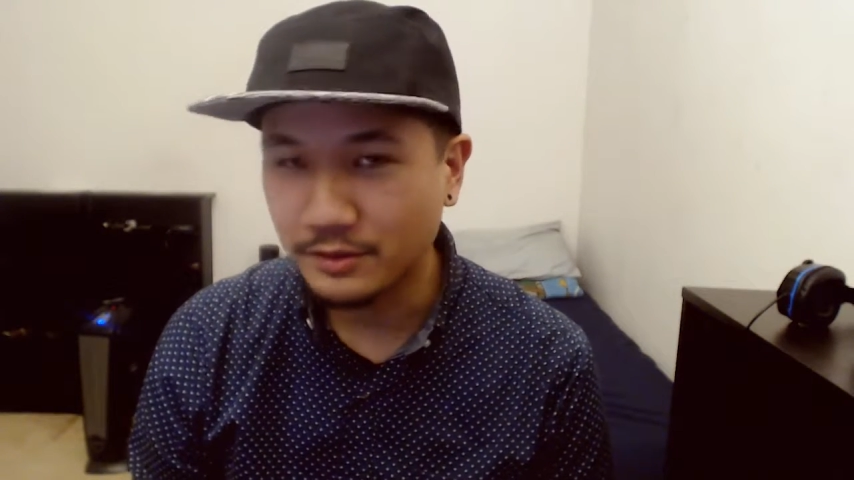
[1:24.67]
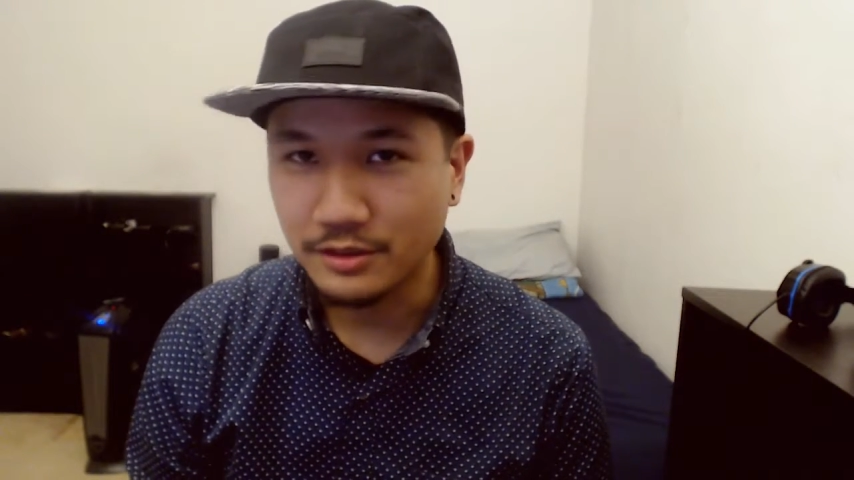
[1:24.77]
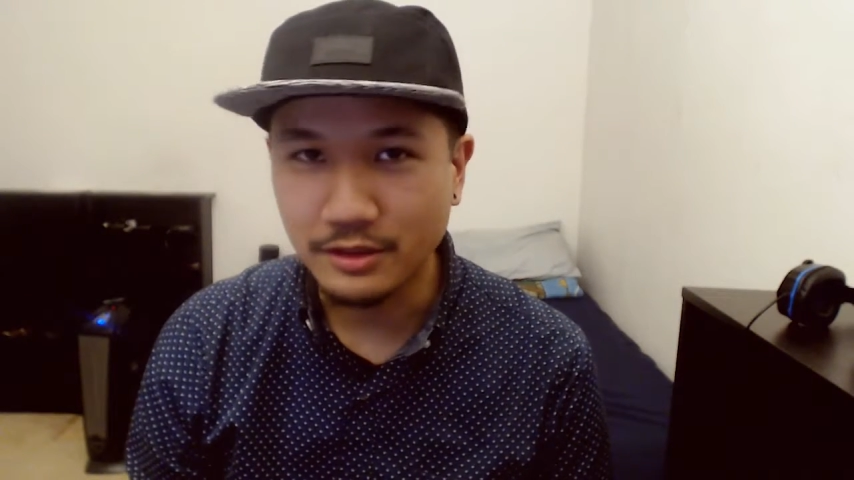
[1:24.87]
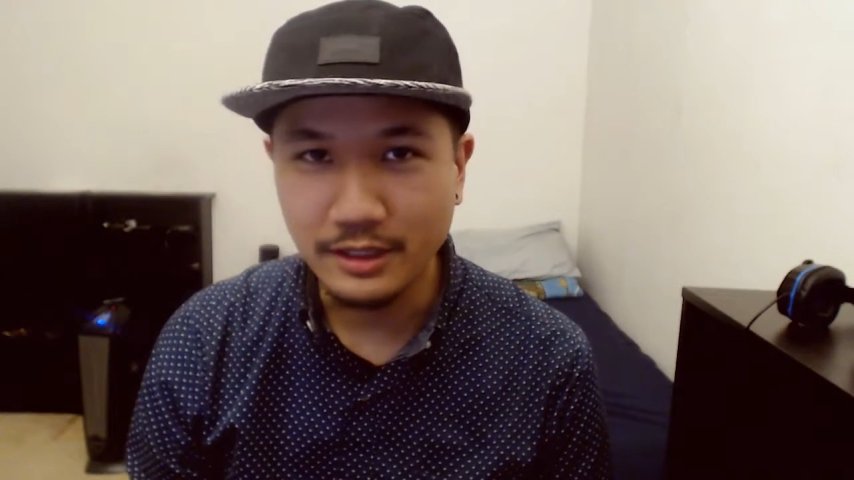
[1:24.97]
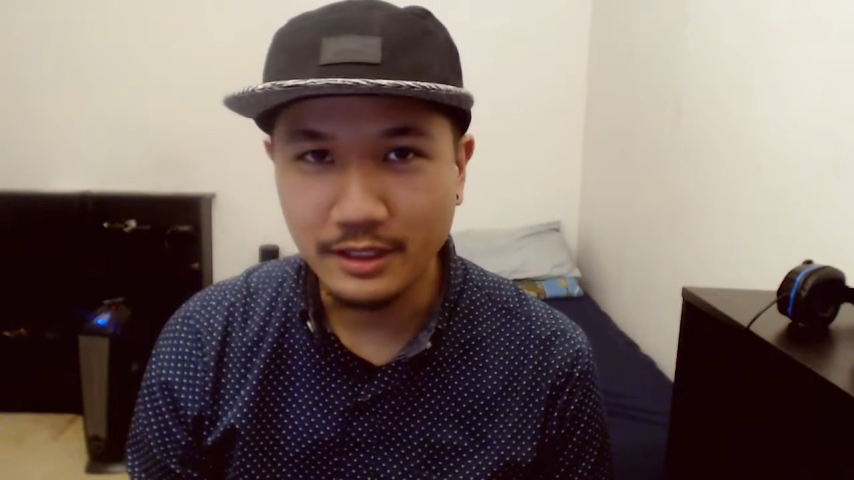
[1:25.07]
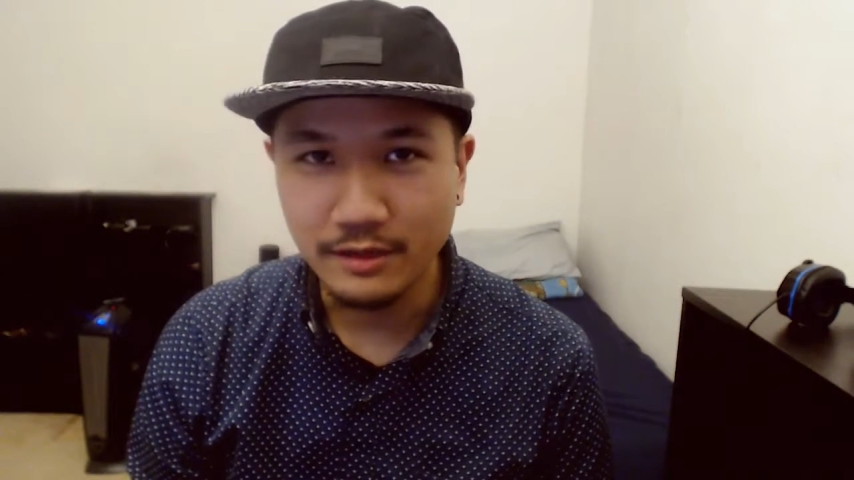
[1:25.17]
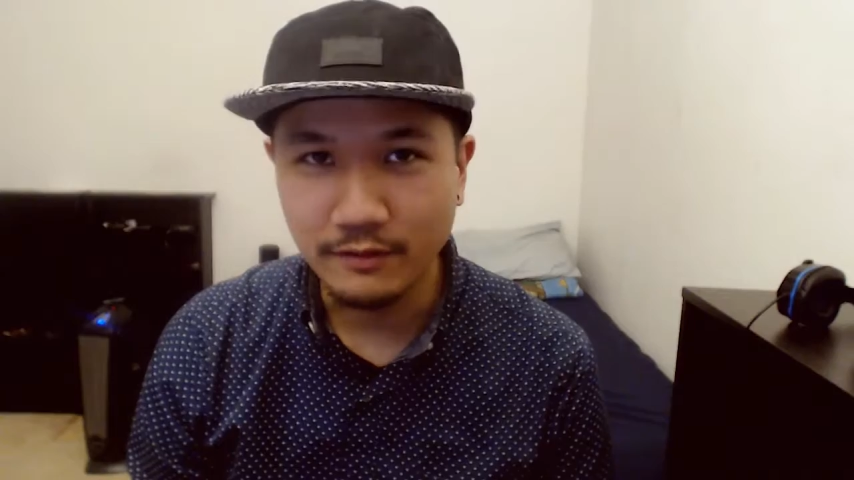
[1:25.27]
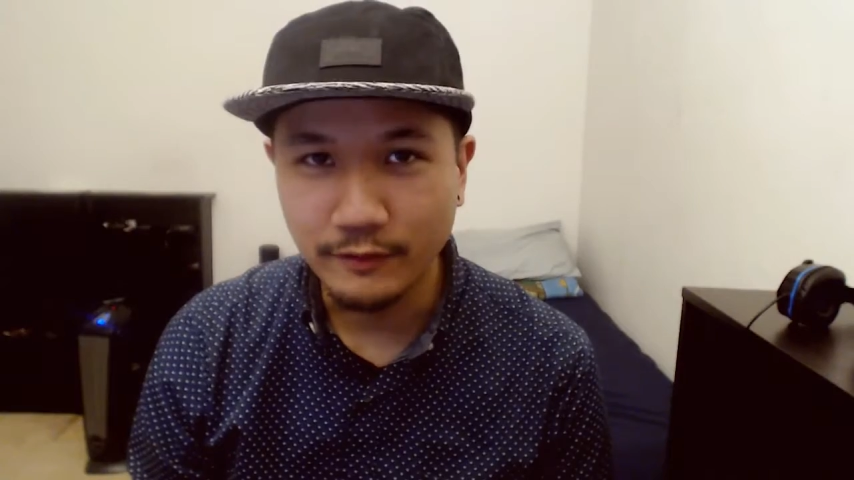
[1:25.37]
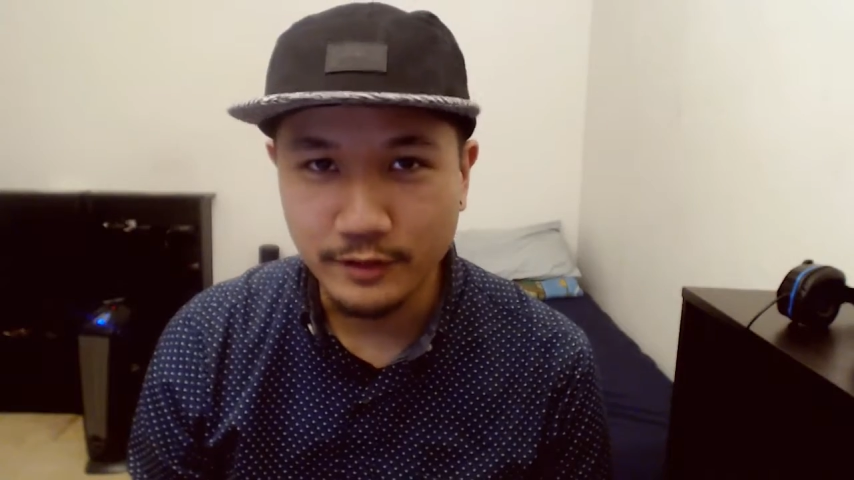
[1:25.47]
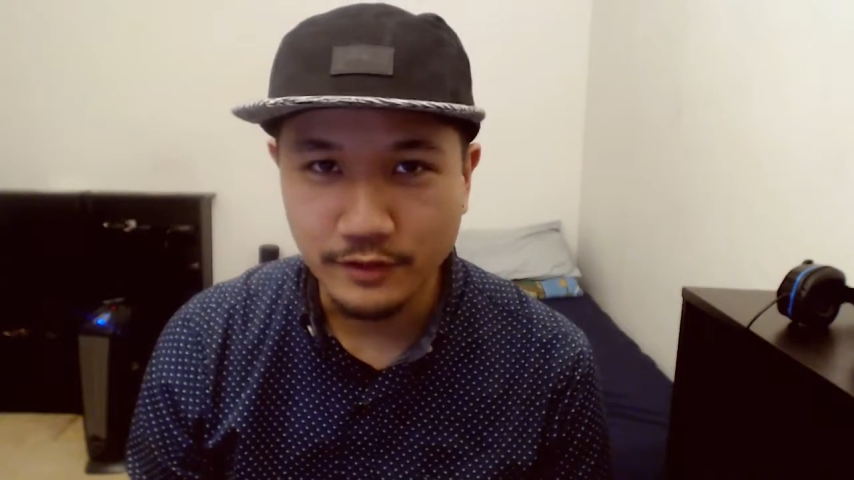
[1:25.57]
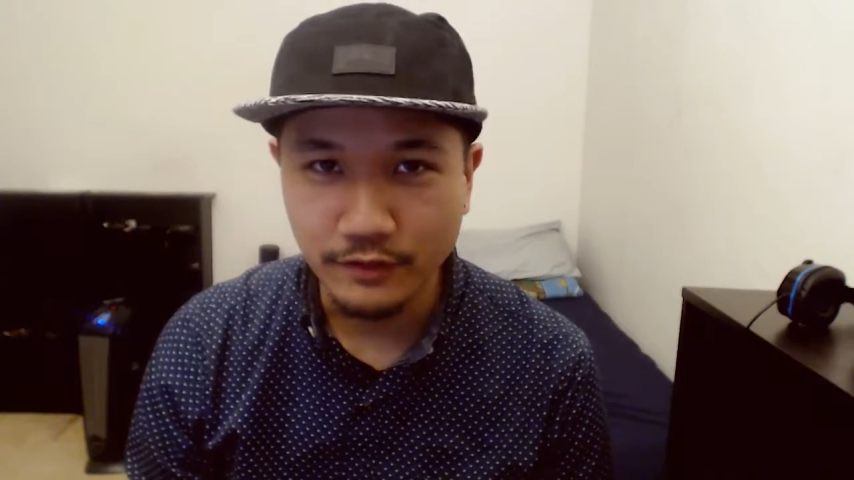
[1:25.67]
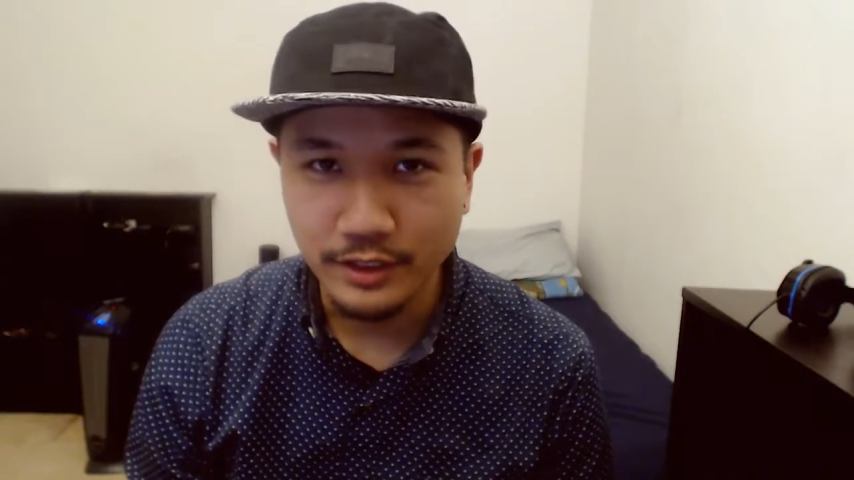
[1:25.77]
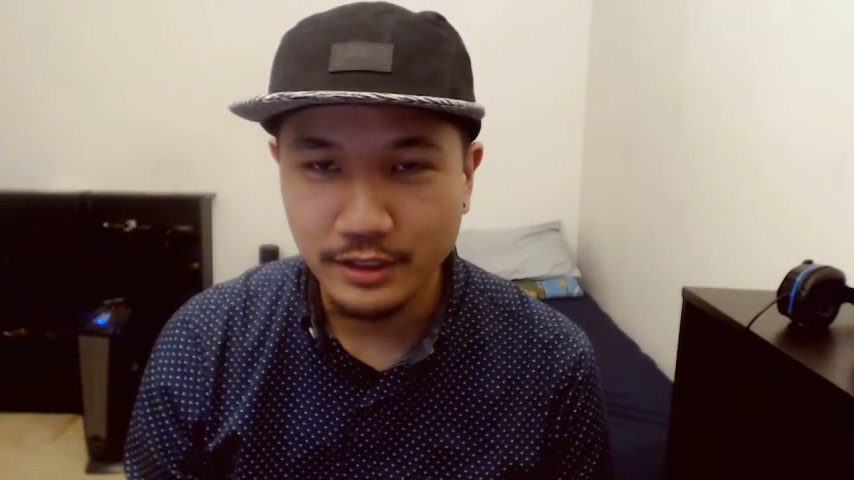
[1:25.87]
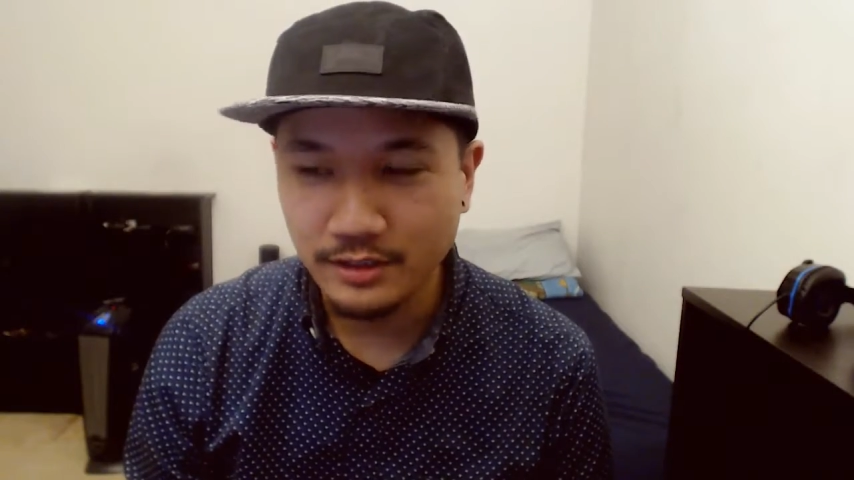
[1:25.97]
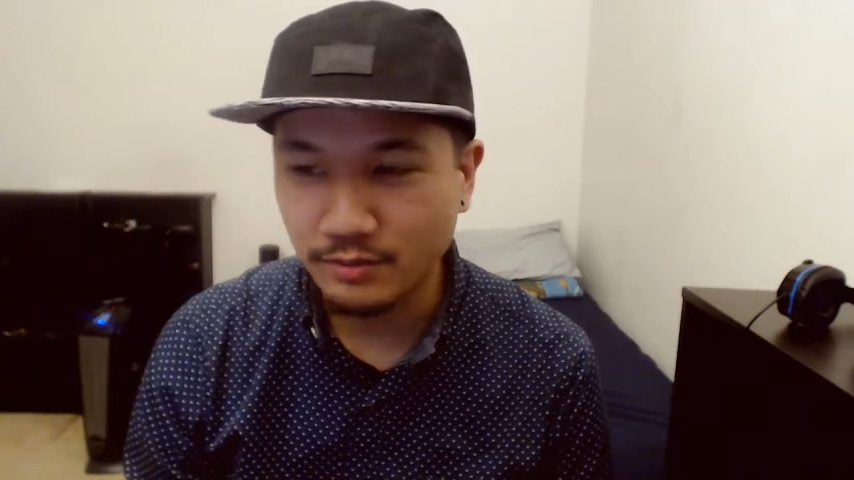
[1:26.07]
what you think in future
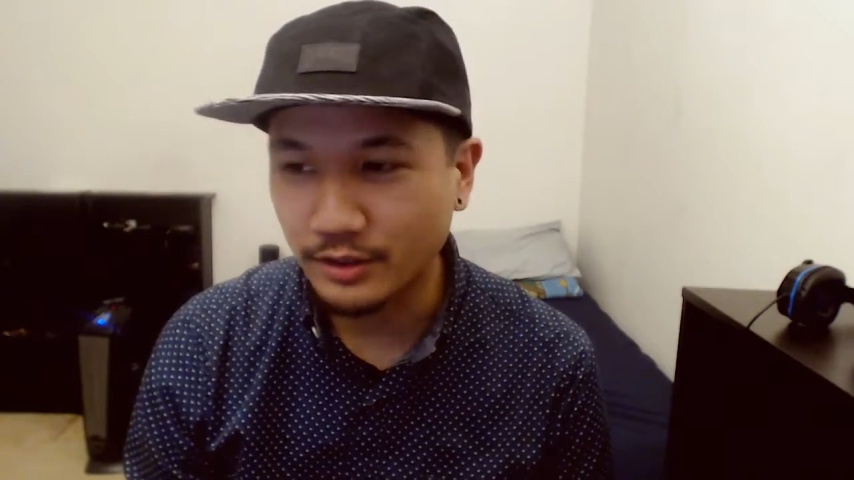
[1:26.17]
videos,